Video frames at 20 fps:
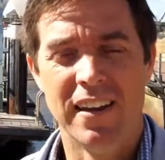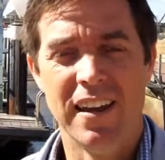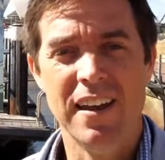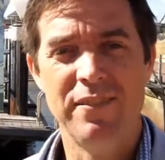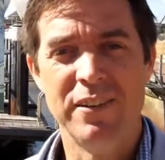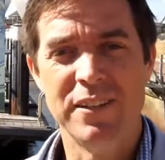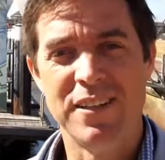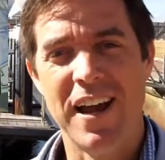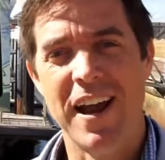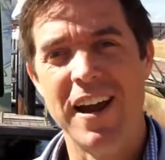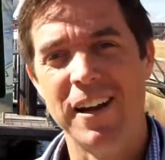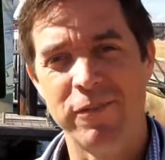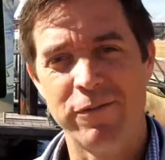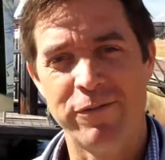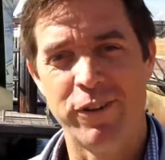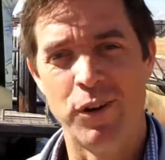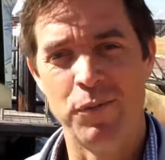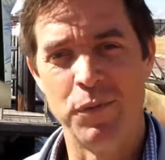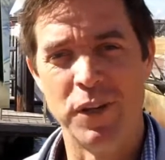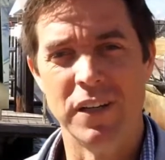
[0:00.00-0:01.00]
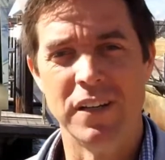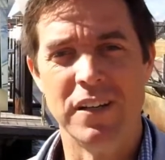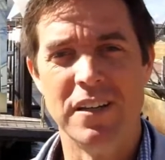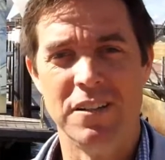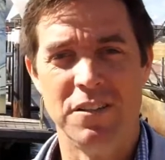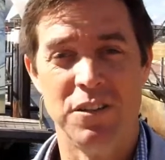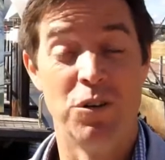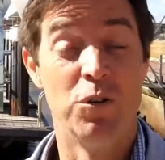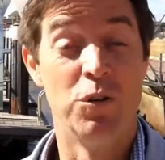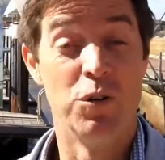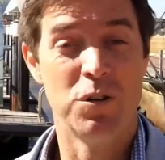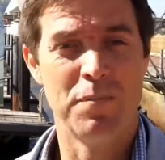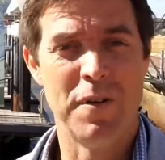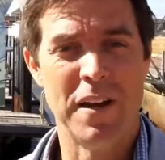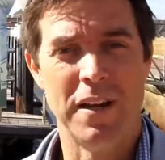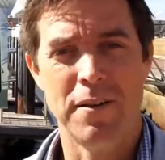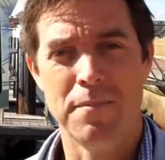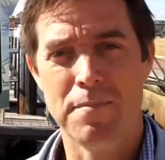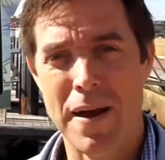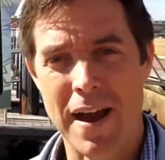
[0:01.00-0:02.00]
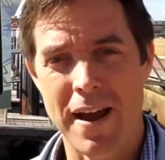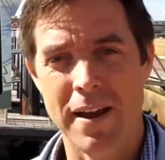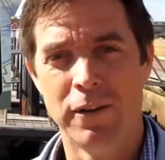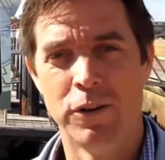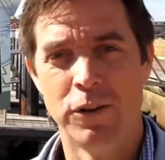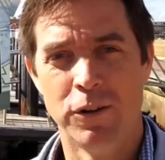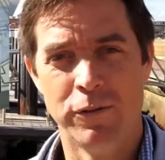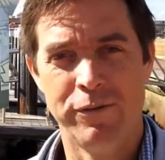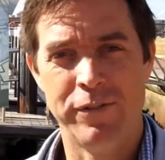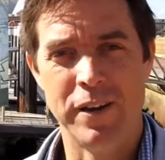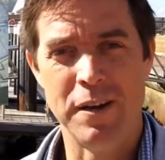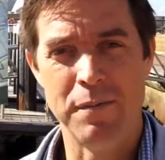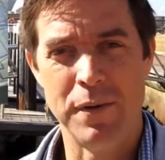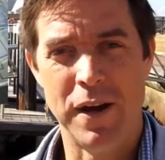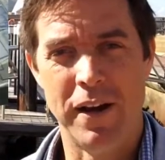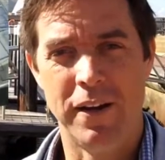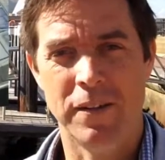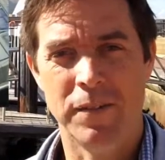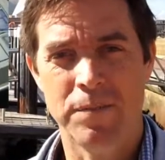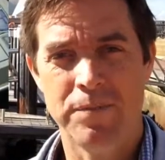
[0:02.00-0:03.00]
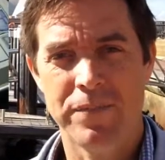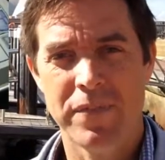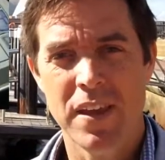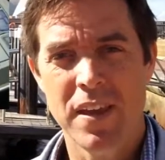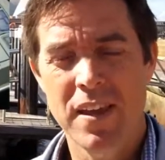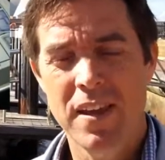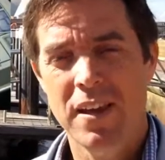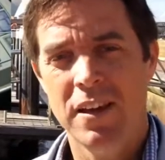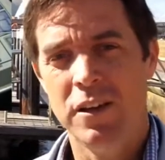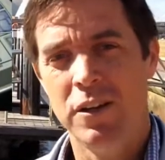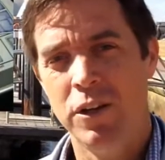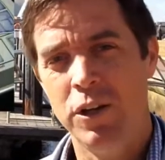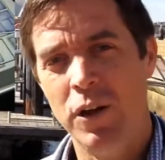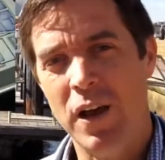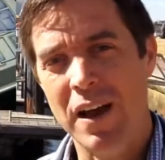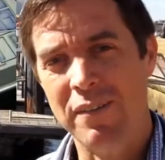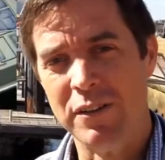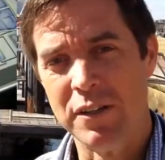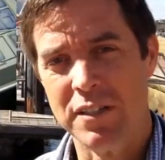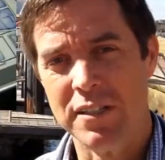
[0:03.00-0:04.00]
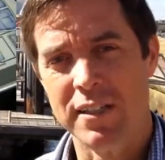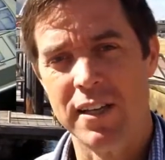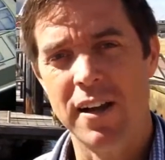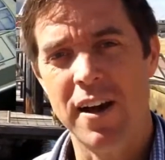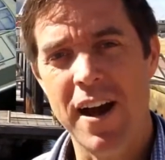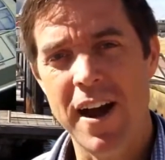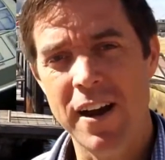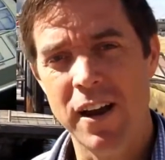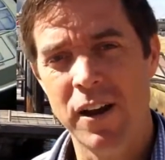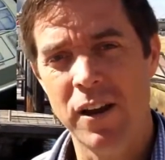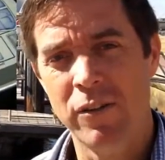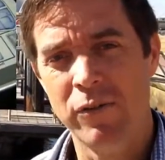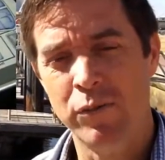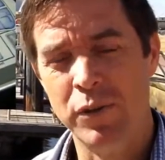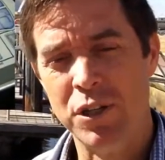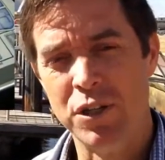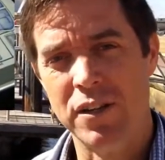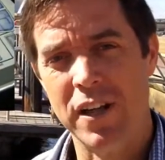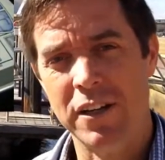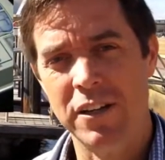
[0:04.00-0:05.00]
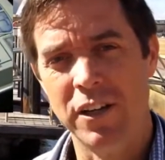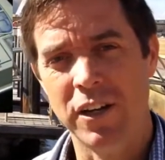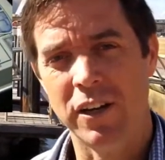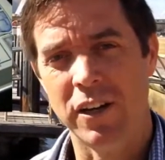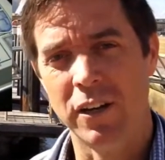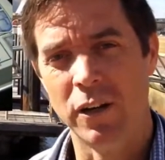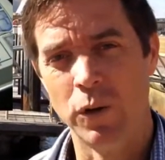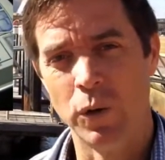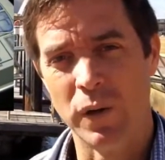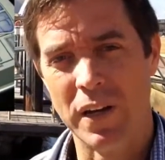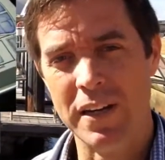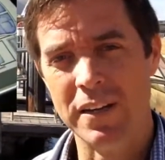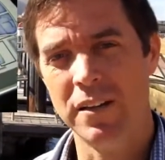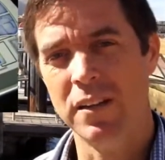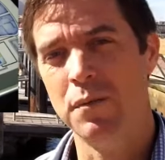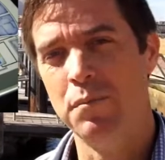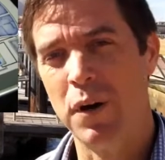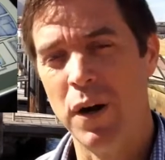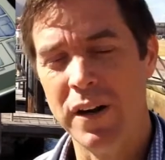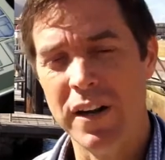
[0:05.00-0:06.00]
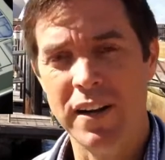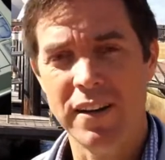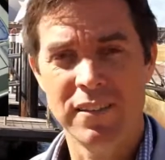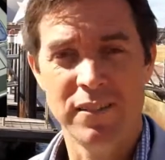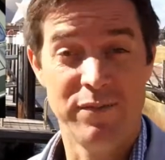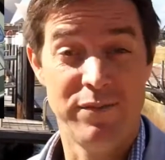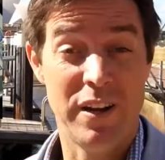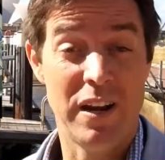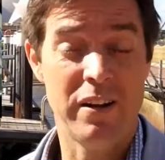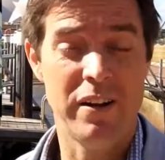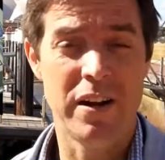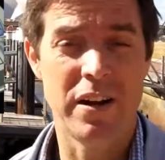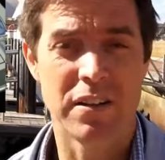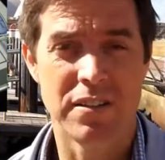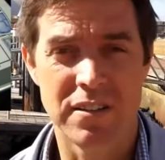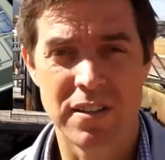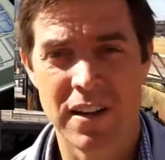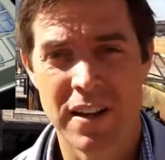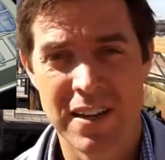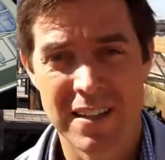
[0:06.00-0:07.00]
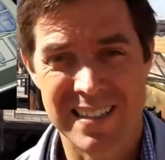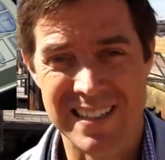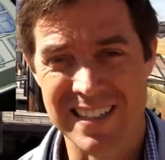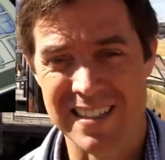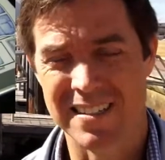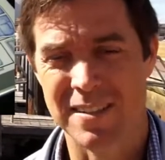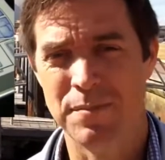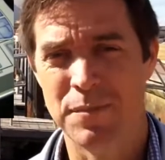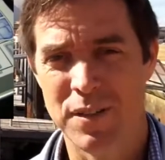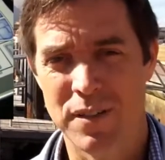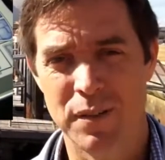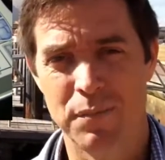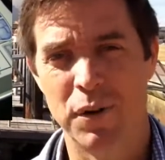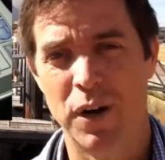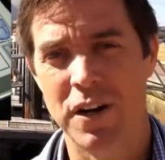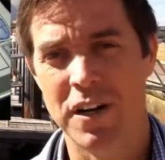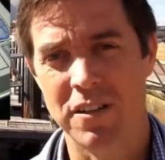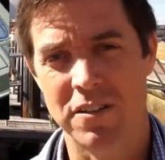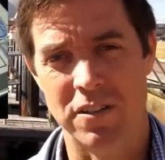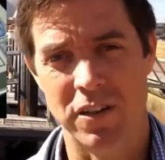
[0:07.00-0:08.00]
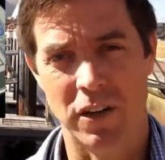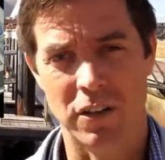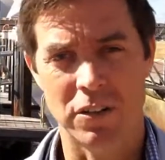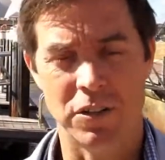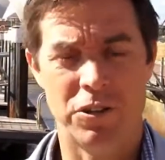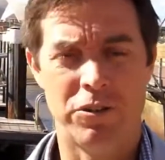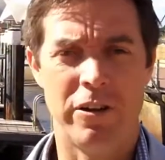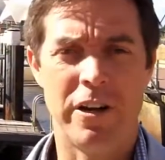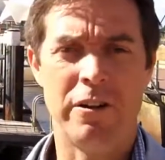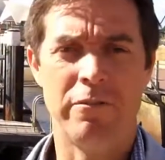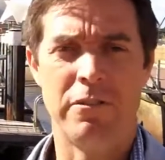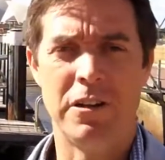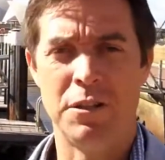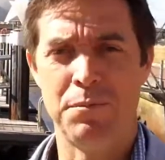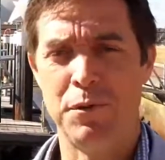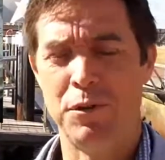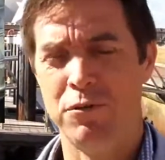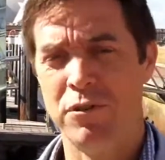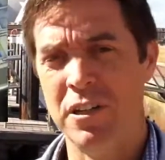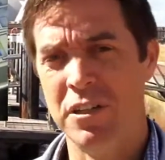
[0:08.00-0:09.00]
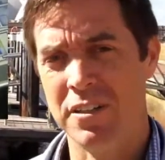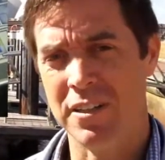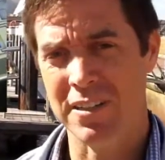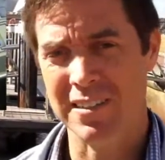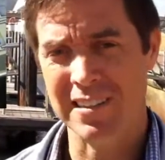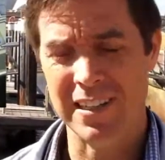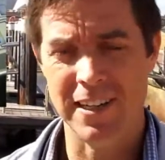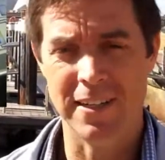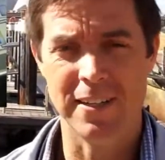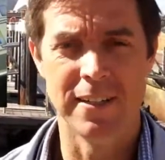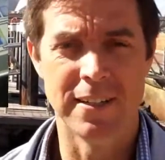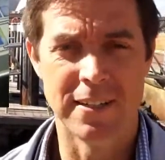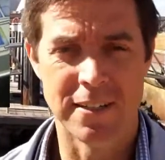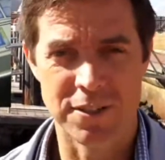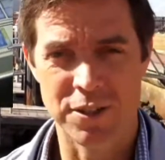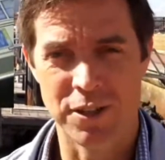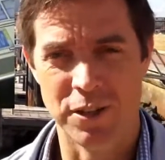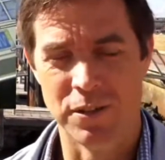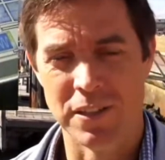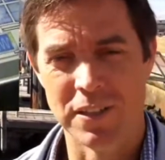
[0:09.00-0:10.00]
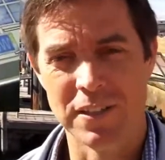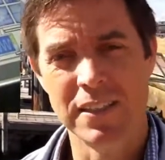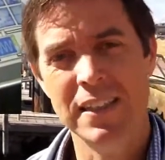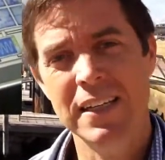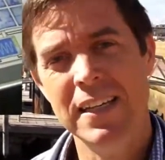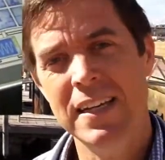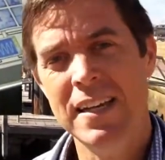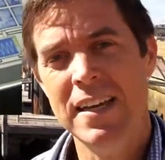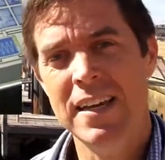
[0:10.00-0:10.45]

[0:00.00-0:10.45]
and levitating from it is an augmented male or female. And you have a slider which then you can look into the body, various systems of the body, circulatory, respiratory, skeletal and so on.